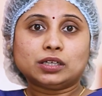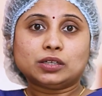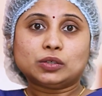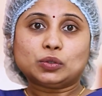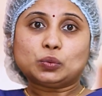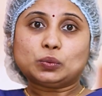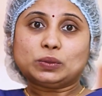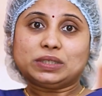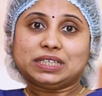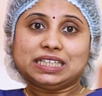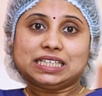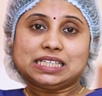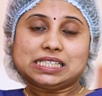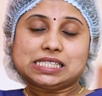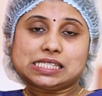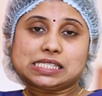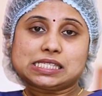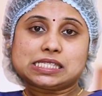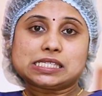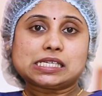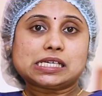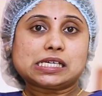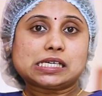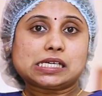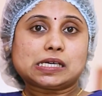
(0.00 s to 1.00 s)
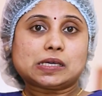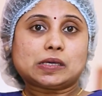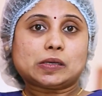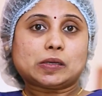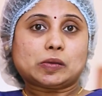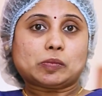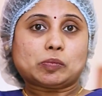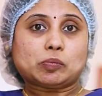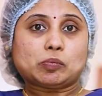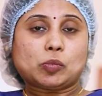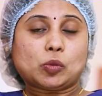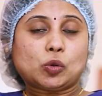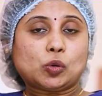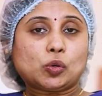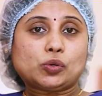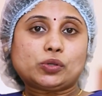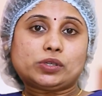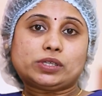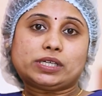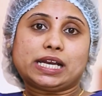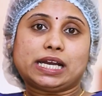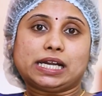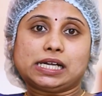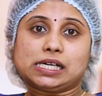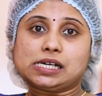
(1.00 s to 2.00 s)
who needs more
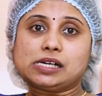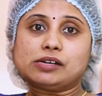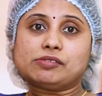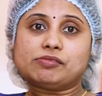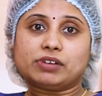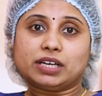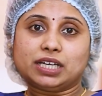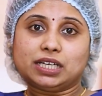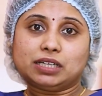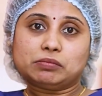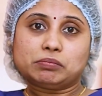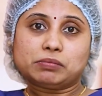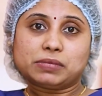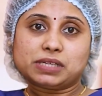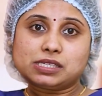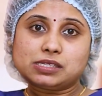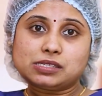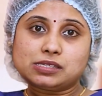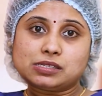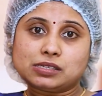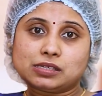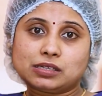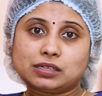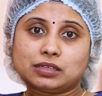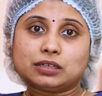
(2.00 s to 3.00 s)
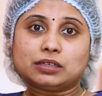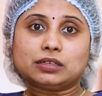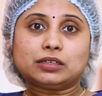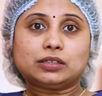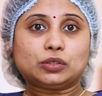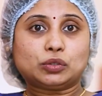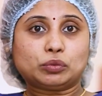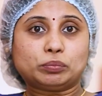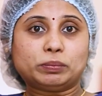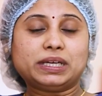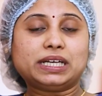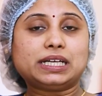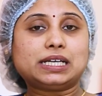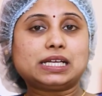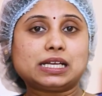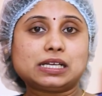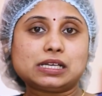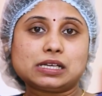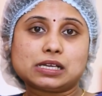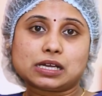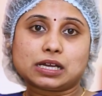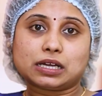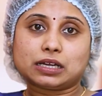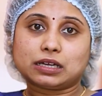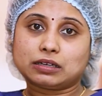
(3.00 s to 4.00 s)
dental treatments to be
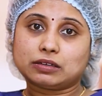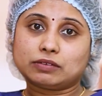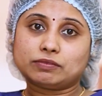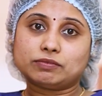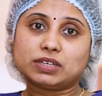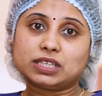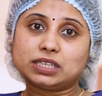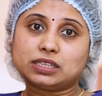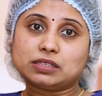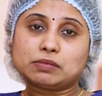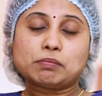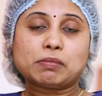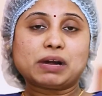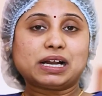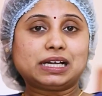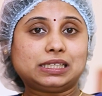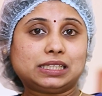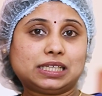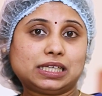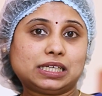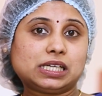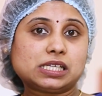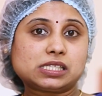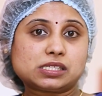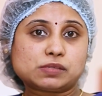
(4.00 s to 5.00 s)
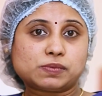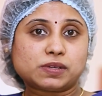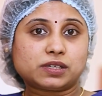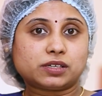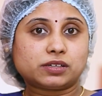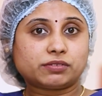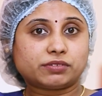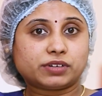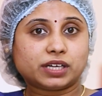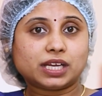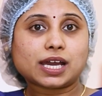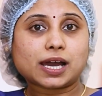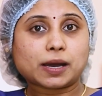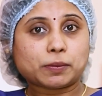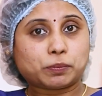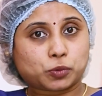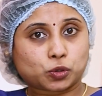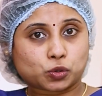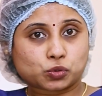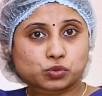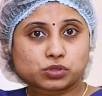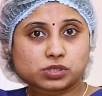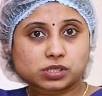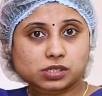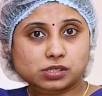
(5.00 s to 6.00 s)
done with multidisciplinary
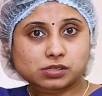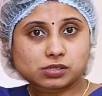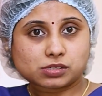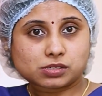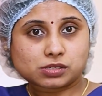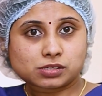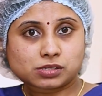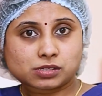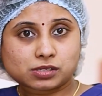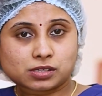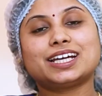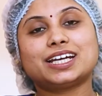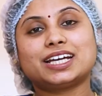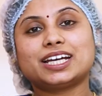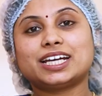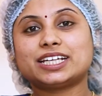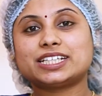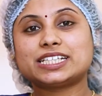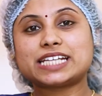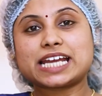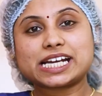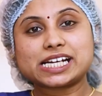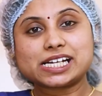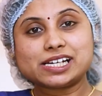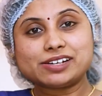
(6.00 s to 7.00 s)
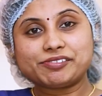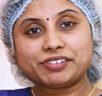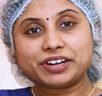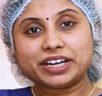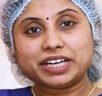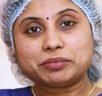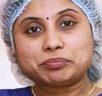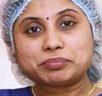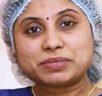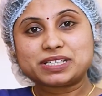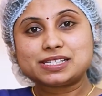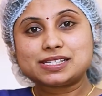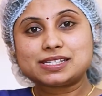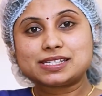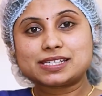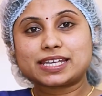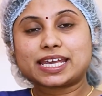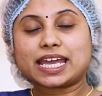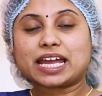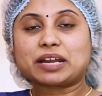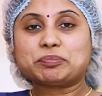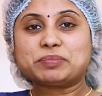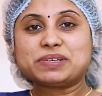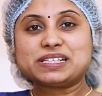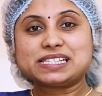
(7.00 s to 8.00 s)
approaches. Dental treatments
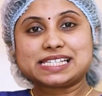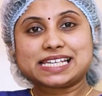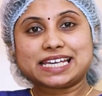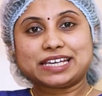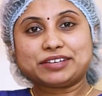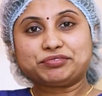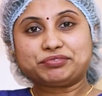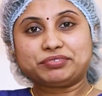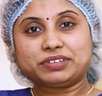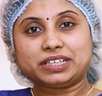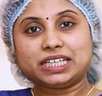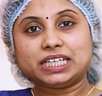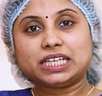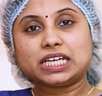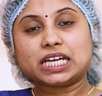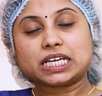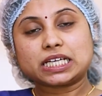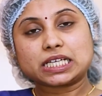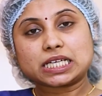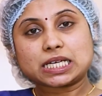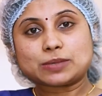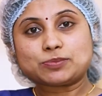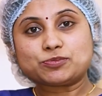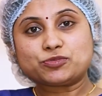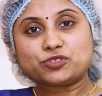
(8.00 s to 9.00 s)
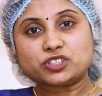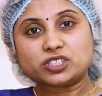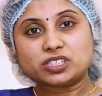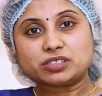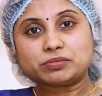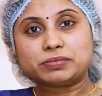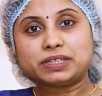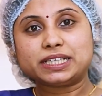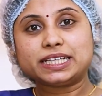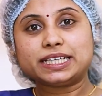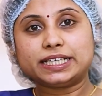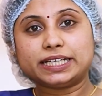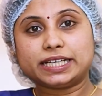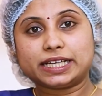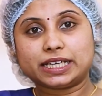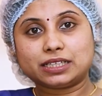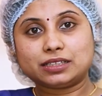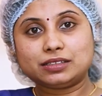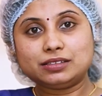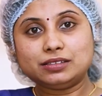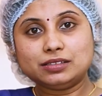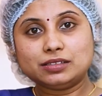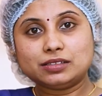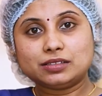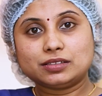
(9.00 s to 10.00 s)
can be safely and comfortably
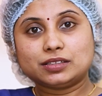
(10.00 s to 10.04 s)
done